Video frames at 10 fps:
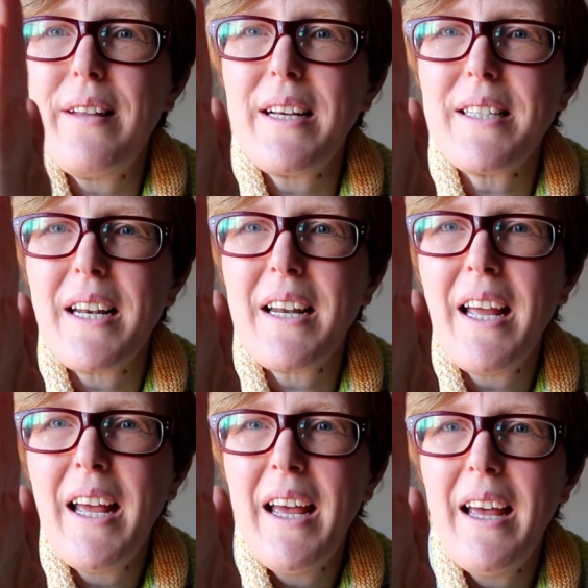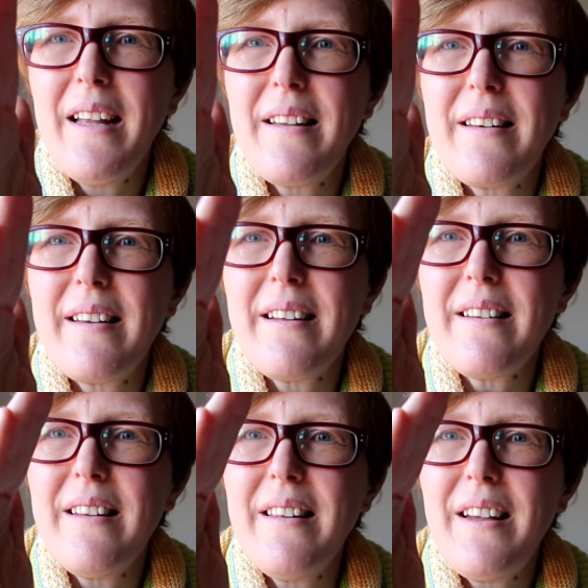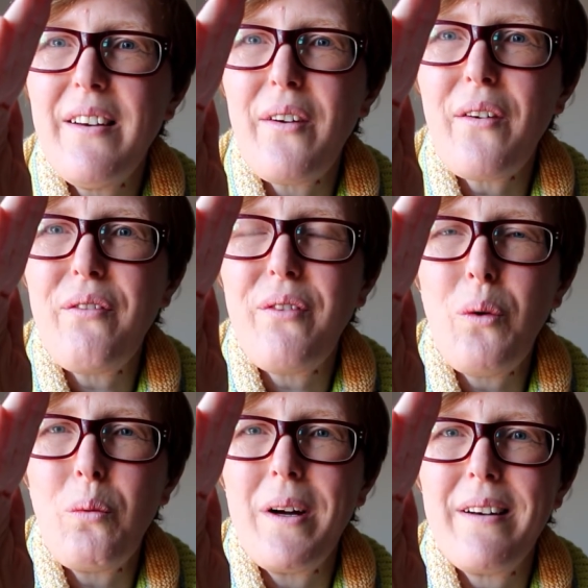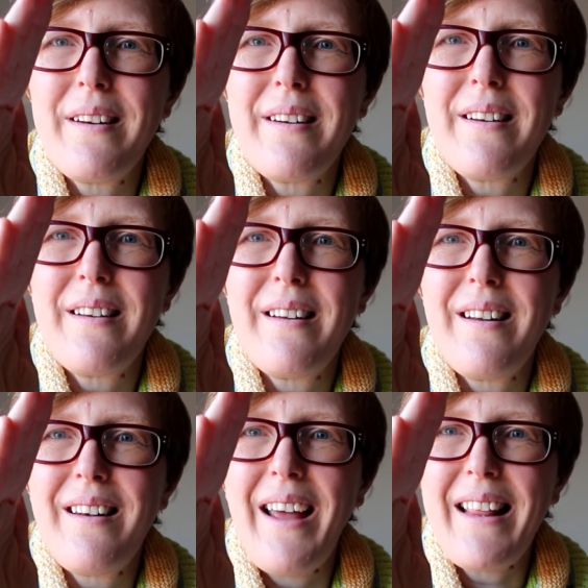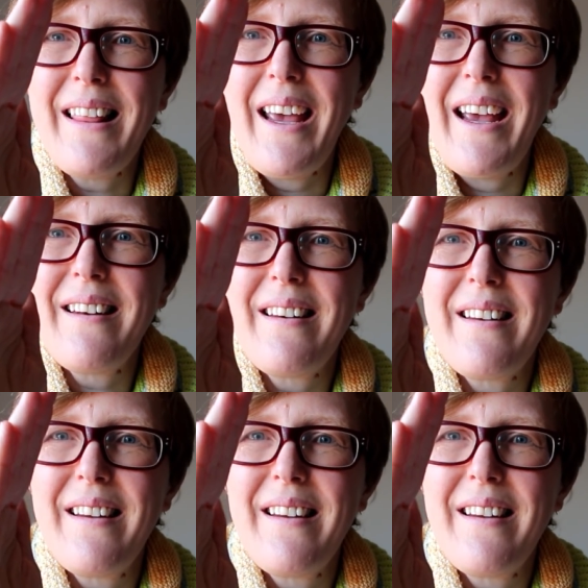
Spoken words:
section, it's tilted the yoke forward like that.